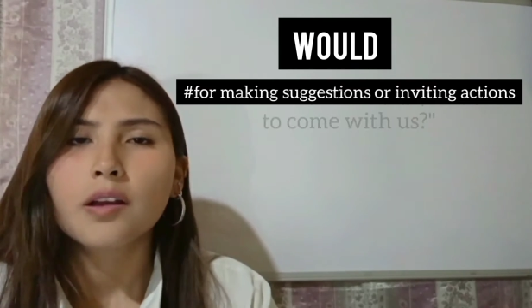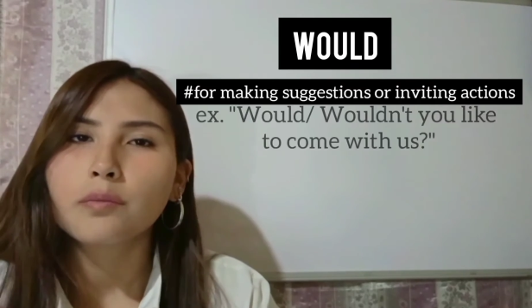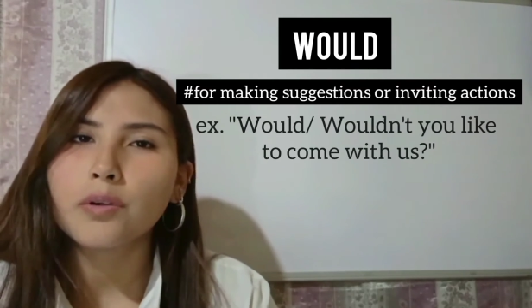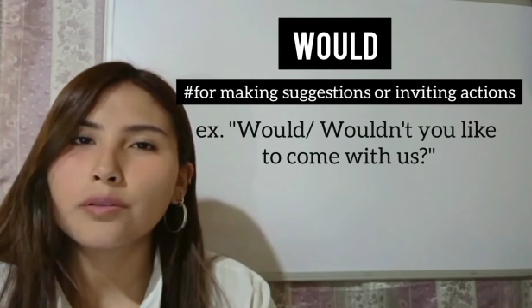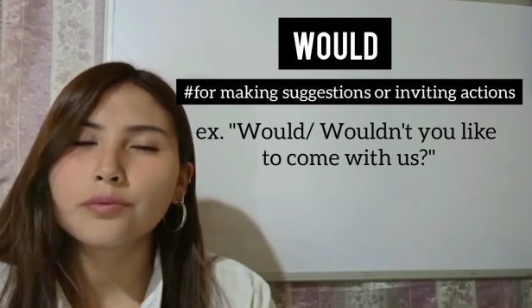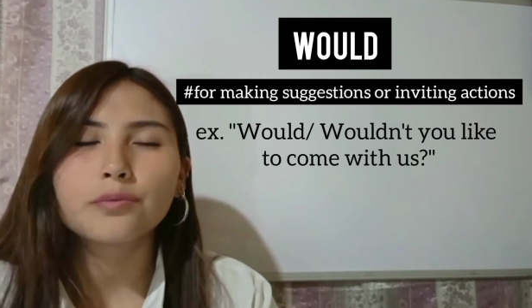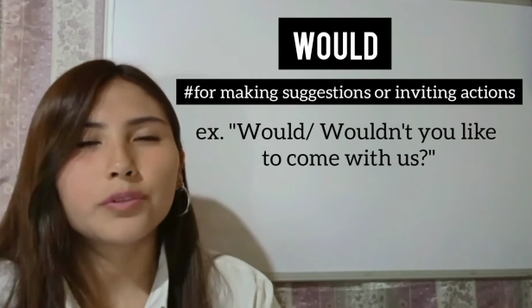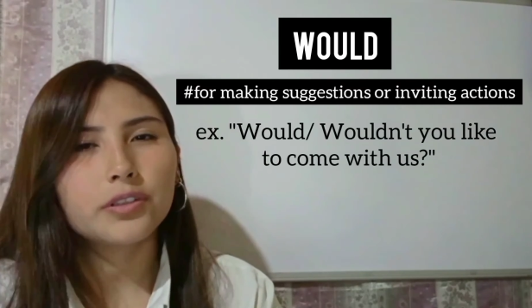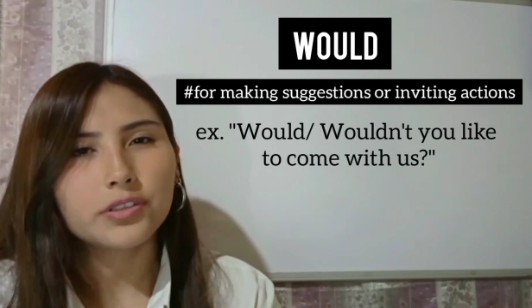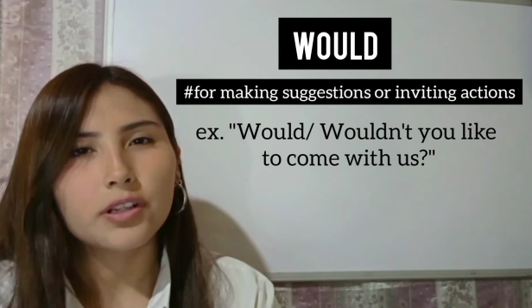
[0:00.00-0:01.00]

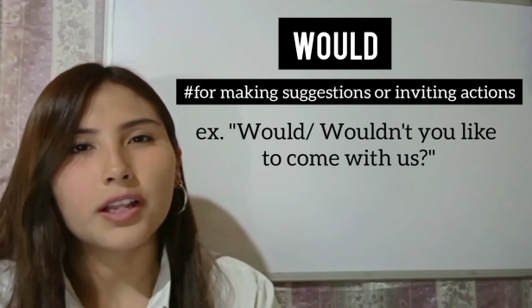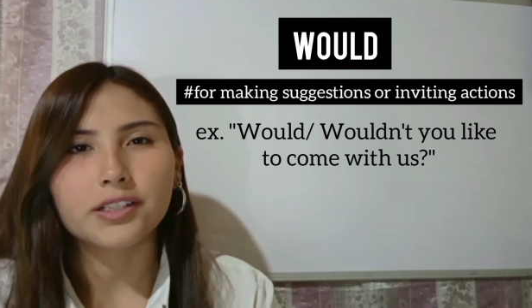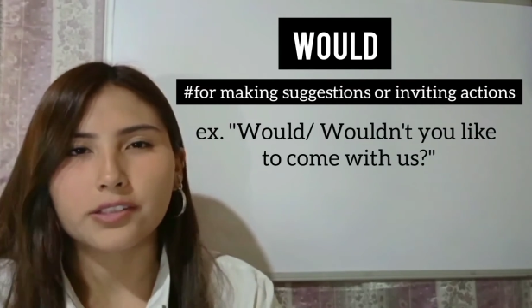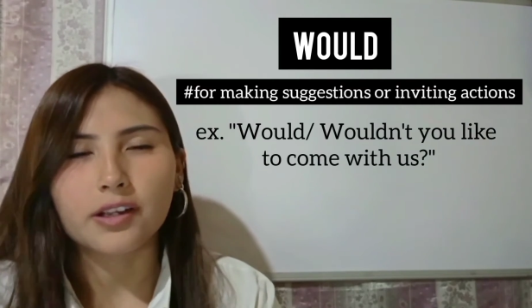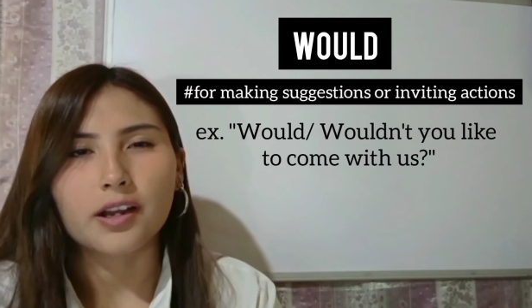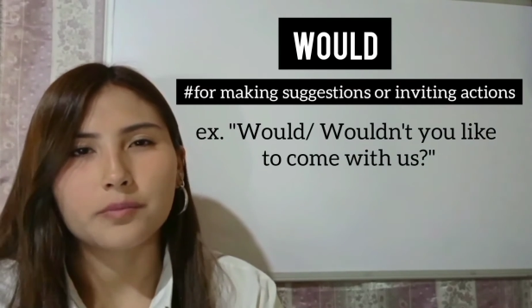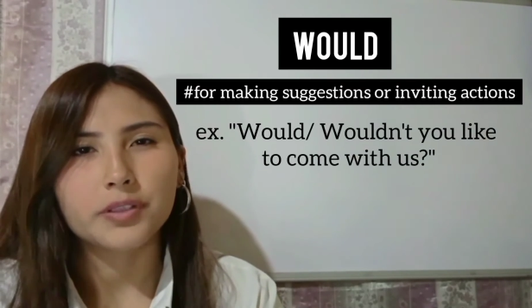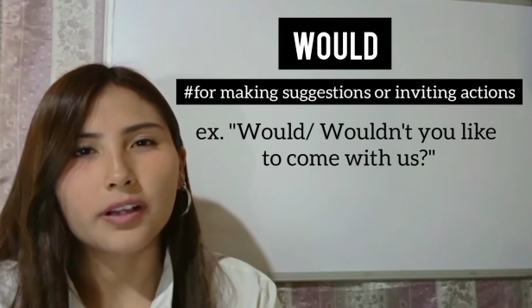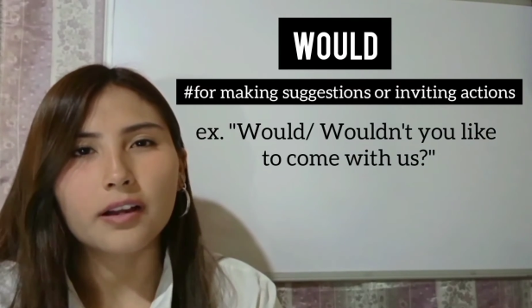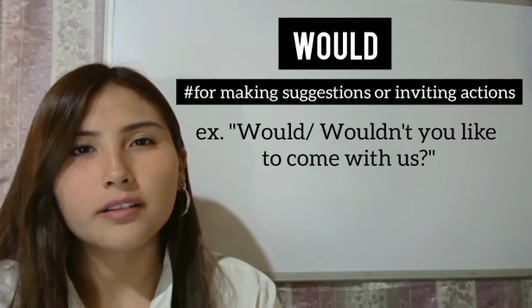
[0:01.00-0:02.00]
Wouldn't you like to come with
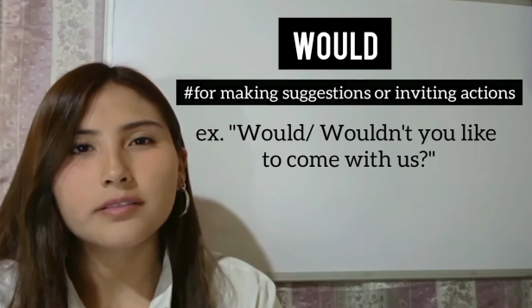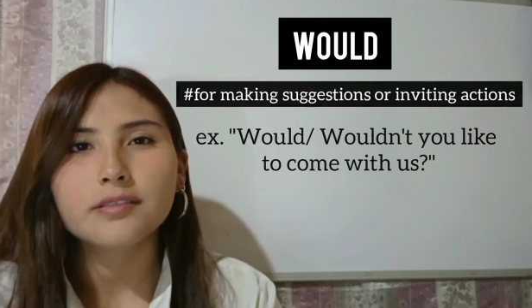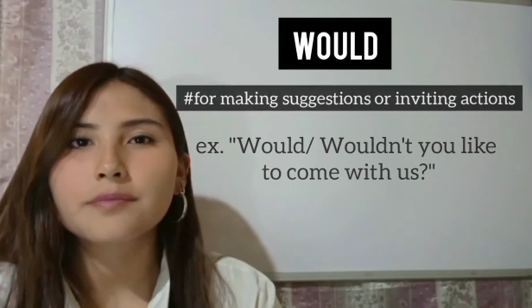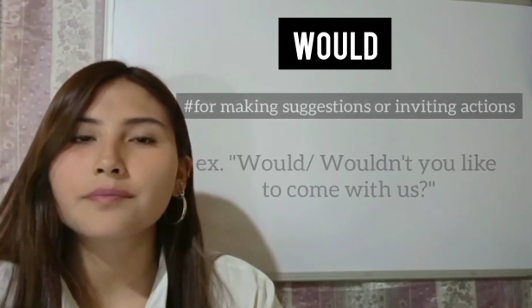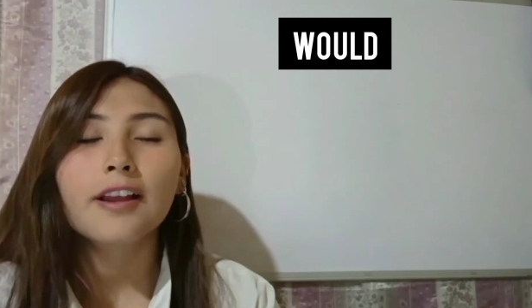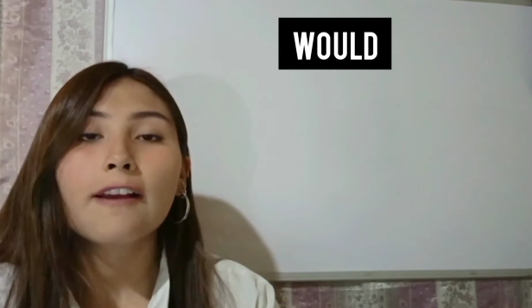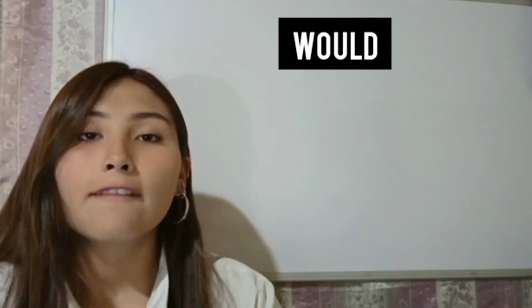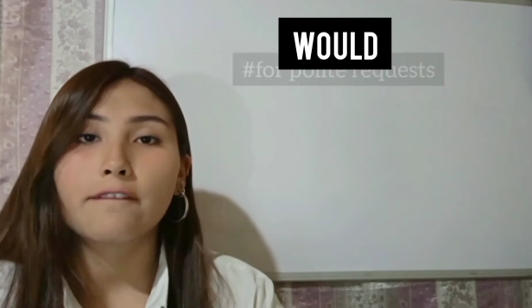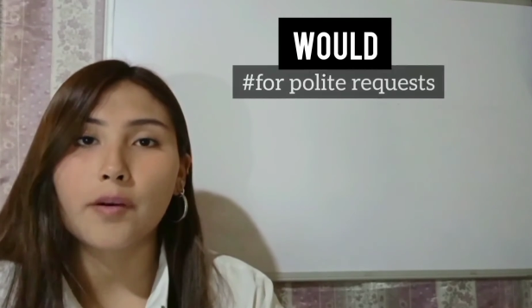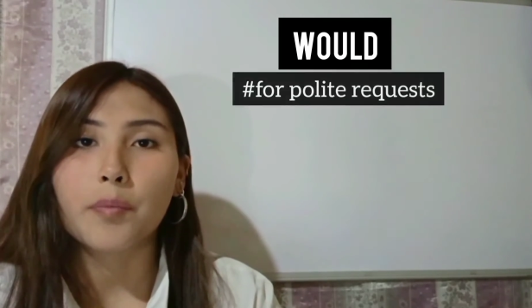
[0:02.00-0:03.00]
us? For
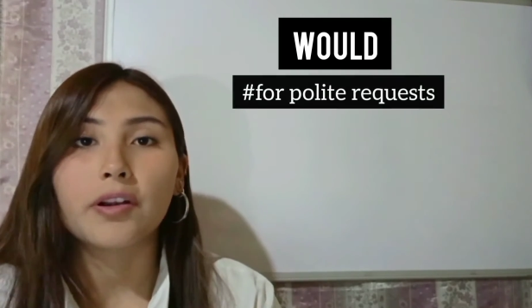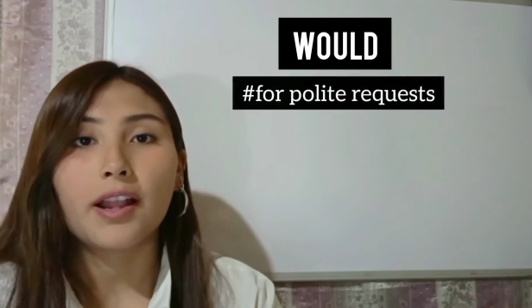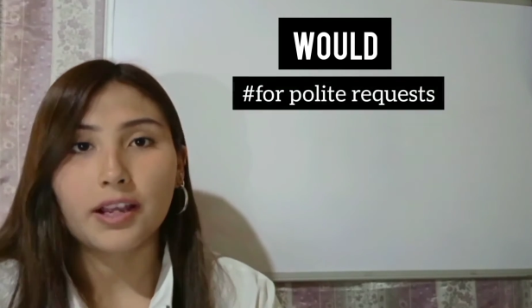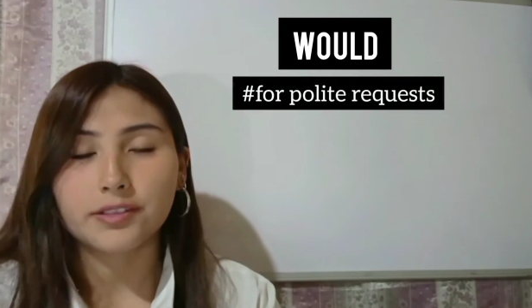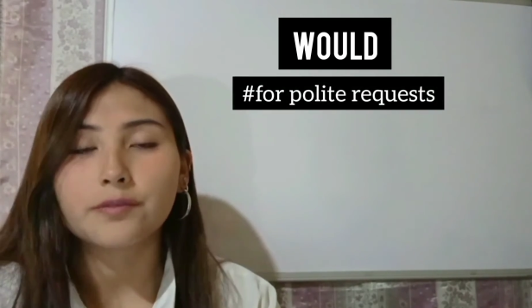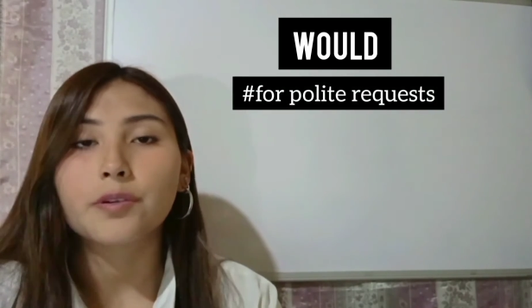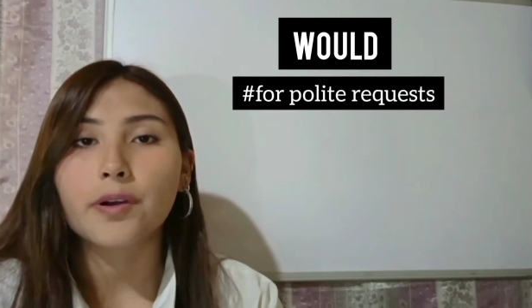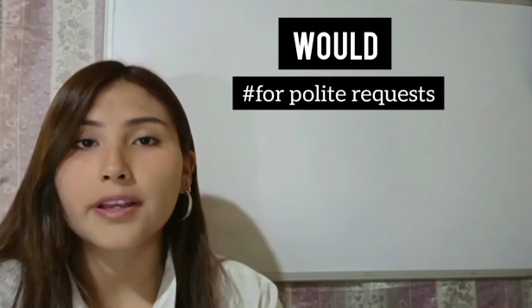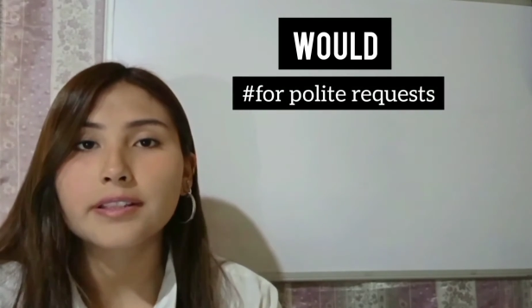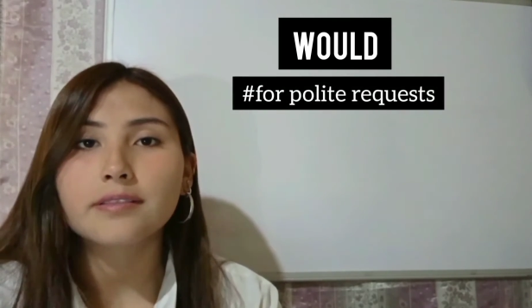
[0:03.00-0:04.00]
polite
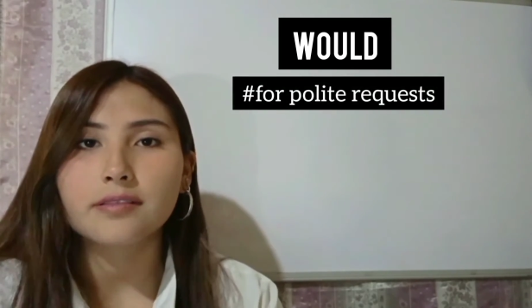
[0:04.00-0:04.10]
request: